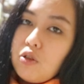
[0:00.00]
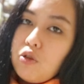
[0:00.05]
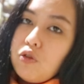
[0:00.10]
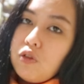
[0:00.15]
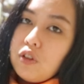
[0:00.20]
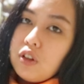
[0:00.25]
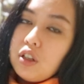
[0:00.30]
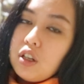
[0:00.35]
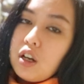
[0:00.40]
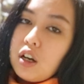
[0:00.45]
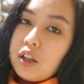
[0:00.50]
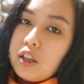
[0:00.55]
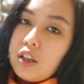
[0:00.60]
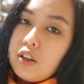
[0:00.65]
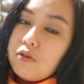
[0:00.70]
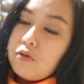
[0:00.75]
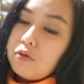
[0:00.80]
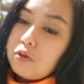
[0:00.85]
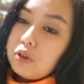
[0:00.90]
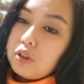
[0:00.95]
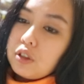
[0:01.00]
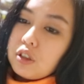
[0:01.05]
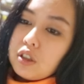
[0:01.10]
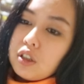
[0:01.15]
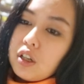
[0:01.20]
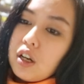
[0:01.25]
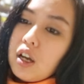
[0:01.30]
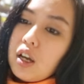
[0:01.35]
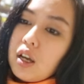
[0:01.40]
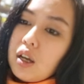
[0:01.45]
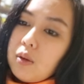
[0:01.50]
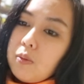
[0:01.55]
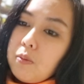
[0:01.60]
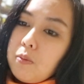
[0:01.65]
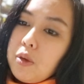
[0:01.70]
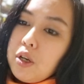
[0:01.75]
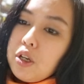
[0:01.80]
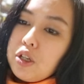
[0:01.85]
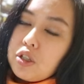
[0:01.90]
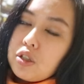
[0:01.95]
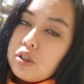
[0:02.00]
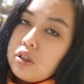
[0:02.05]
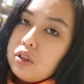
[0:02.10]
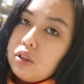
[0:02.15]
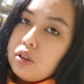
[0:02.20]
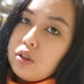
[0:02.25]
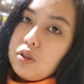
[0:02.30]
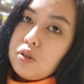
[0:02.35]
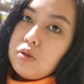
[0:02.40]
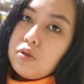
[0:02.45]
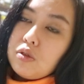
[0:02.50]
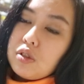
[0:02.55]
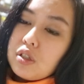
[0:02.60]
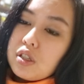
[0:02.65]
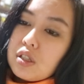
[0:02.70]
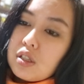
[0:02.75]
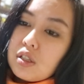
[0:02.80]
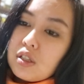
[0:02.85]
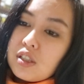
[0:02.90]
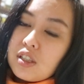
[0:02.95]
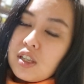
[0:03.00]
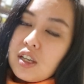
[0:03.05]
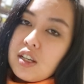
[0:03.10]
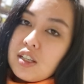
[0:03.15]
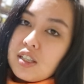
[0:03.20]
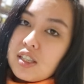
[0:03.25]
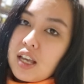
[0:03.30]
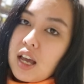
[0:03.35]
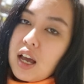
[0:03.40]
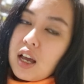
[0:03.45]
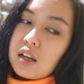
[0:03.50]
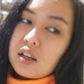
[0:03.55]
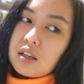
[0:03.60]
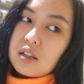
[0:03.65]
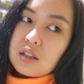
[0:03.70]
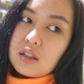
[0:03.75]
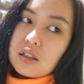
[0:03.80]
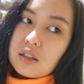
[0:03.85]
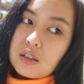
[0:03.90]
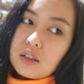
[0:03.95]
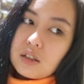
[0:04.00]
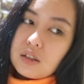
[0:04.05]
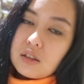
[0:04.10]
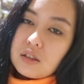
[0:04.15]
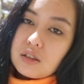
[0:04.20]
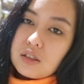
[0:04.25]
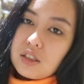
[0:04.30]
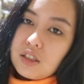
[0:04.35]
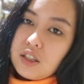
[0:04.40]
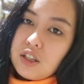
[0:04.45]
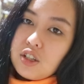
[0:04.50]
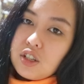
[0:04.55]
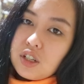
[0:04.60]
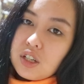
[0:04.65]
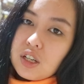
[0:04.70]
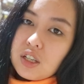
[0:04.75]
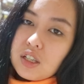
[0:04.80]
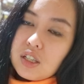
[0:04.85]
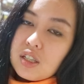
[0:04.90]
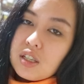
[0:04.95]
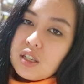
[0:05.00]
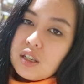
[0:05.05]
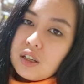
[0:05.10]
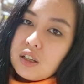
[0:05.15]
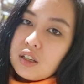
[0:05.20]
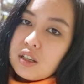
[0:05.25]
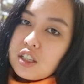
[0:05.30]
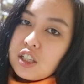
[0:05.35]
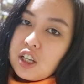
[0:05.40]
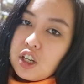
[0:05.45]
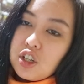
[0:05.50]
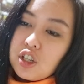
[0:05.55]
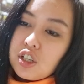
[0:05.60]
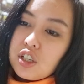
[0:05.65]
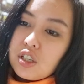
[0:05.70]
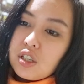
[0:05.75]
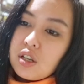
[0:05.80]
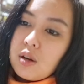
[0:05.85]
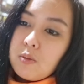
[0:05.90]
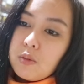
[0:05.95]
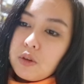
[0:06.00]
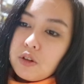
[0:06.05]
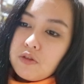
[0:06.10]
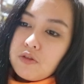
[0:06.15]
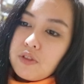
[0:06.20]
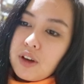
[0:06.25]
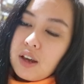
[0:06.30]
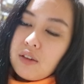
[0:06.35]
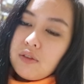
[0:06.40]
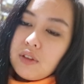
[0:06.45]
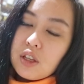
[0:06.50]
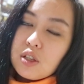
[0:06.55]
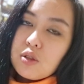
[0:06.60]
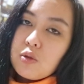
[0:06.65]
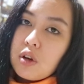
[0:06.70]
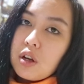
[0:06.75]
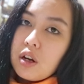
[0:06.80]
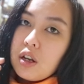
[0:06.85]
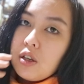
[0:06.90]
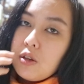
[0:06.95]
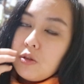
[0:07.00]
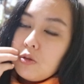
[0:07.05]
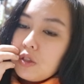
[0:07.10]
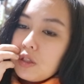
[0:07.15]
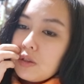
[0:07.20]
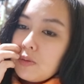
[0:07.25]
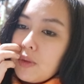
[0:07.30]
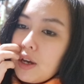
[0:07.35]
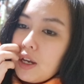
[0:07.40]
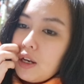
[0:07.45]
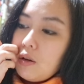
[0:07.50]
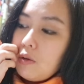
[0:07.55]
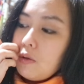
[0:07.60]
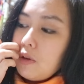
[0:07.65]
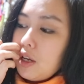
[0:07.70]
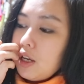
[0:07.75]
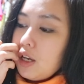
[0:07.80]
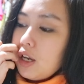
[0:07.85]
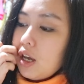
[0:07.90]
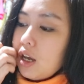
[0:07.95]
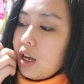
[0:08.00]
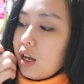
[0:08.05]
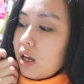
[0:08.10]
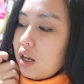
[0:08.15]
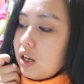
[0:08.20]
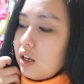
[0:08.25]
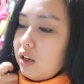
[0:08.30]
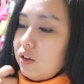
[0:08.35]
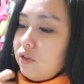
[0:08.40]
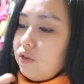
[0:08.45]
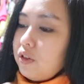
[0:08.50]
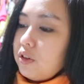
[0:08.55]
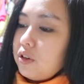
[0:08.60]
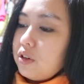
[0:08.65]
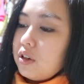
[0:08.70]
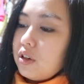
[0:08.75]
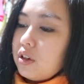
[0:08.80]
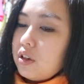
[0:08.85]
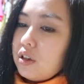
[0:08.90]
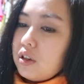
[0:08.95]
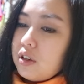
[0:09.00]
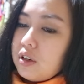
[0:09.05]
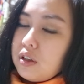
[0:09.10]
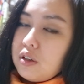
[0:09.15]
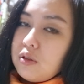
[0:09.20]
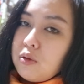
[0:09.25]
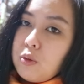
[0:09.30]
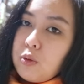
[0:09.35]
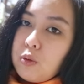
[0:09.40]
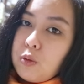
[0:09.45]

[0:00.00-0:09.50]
overlocking footer, be sure to use zigzag stitches such as number 5. That's what I use, by the way. If you're